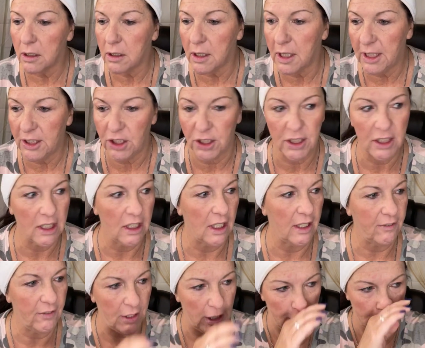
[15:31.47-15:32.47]
I just
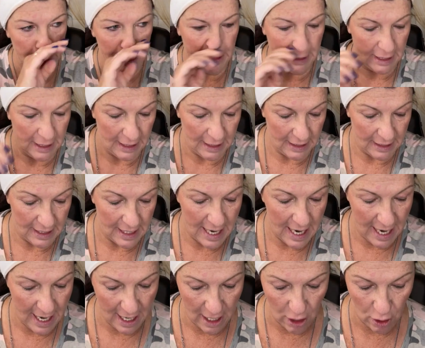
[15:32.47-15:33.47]
love that.
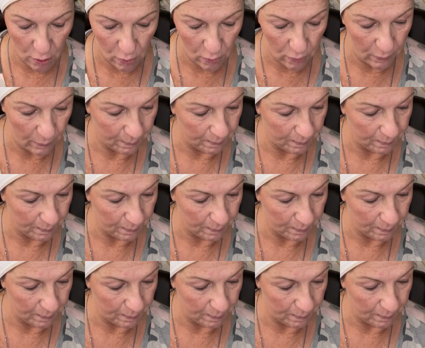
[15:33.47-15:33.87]
Now,